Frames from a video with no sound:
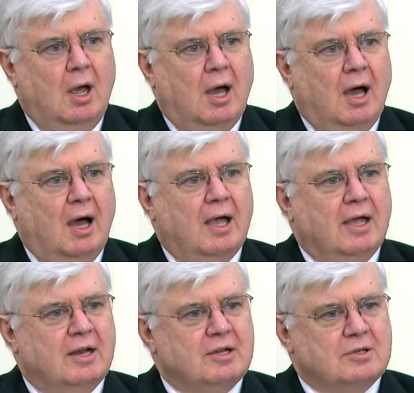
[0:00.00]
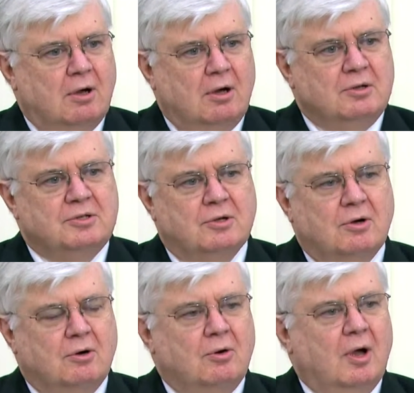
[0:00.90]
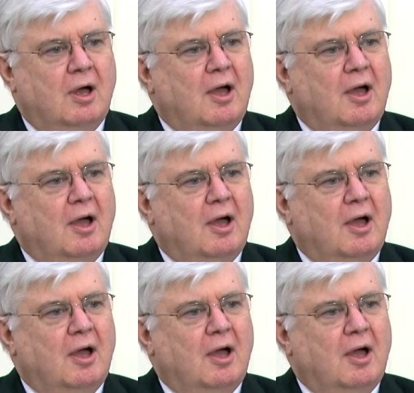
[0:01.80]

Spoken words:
It is also